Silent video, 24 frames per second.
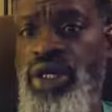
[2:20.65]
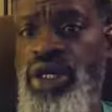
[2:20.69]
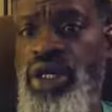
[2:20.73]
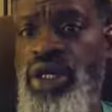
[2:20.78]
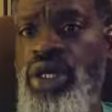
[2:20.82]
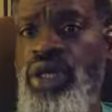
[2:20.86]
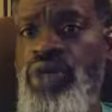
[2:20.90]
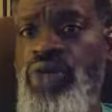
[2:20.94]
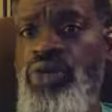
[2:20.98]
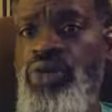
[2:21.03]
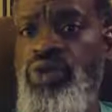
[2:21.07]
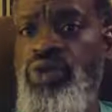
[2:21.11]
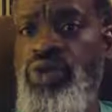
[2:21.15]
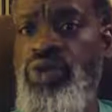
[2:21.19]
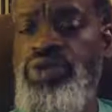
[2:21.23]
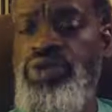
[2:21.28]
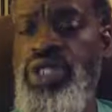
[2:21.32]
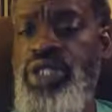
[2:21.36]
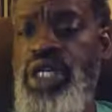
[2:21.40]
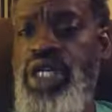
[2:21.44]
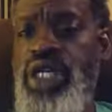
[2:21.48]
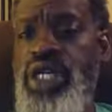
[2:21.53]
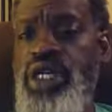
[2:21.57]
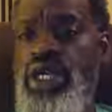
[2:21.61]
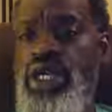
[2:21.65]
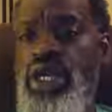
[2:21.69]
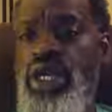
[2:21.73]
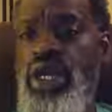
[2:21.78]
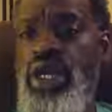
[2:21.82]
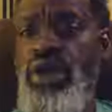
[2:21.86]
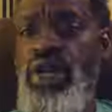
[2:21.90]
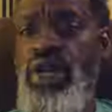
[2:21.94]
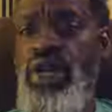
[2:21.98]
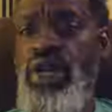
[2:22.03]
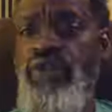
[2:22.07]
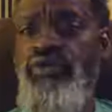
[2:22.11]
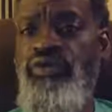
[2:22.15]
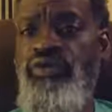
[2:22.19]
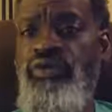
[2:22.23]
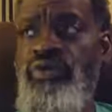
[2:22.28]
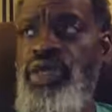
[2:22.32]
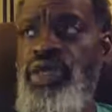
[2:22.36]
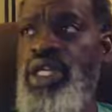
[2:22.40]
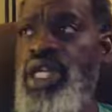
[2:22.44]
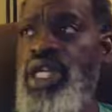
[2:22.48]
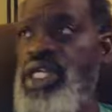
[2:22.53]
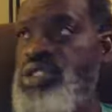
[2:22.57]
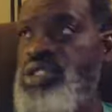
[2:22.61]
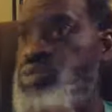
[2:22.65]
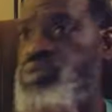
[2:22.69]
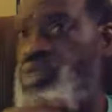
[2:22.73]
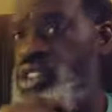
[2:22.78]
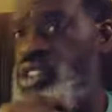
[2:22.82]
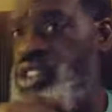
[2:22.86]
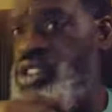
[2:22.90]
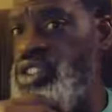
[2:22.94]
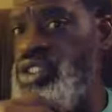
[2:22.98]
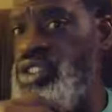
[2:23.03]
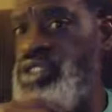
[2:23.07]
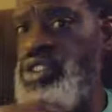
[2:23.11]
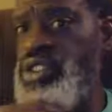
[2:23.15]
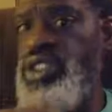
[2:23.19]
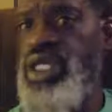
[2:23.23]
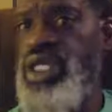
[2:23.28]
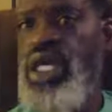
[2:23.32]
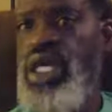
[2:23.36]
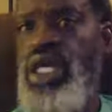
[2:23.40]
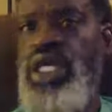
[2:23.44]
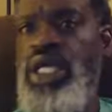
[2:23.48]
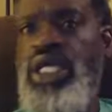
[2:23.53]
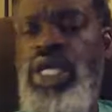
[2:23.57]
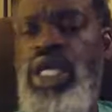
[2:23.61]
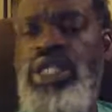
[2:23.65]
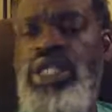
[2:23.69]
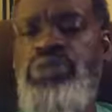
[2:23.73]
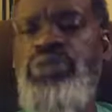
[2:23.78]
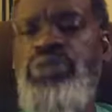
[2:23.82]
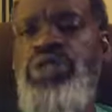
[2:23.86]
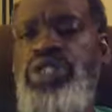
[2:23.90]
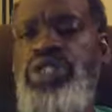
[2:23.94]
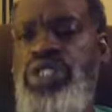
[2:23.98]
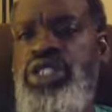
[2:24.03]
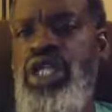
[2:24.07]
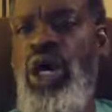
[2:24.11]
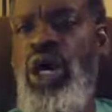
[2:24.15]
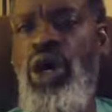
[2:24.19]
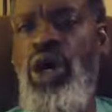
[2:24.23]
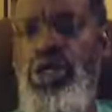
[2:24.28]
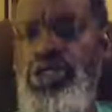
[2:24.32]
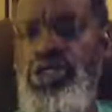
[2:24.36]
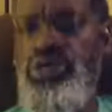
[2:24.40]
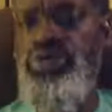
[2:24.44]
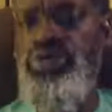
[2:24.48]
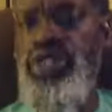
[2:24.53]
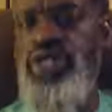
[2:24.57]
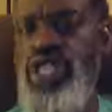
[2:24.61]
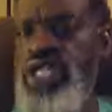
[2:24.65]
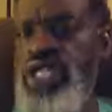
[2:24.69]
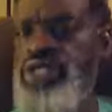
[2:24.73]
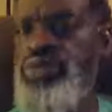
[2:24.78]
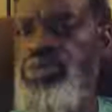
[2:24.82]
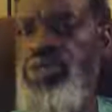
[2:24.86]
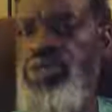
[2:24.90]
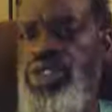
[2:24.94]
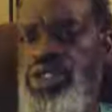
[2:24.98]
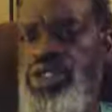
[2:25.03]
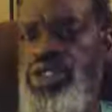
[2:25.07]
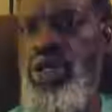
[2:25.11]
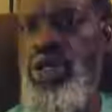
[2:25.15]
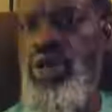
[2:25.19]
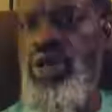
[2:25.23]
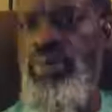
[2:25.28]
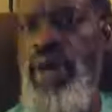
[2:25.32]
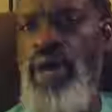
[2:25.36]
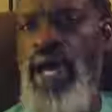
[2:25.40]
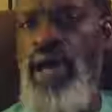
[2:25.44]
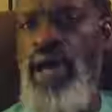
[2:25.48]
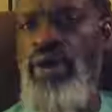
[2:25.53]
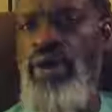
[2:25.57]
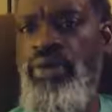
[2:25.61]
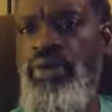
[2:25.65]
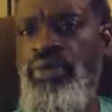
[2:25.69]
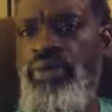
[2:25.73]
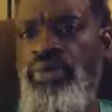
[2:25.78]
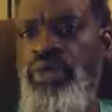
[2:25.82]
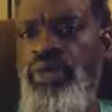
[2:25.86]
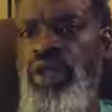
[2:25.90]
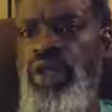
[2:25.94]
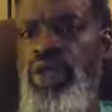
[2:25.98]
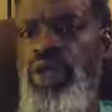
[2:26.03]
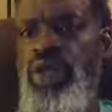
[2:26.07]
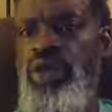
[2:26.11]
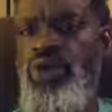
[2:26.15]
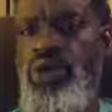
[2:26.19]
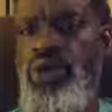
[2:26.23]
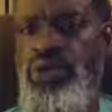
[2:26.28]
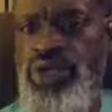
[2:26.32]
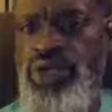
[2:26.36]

You know what I'm saying? Because for me, that's what is that's what ultimately that's what it's all about. You know what I'm saying?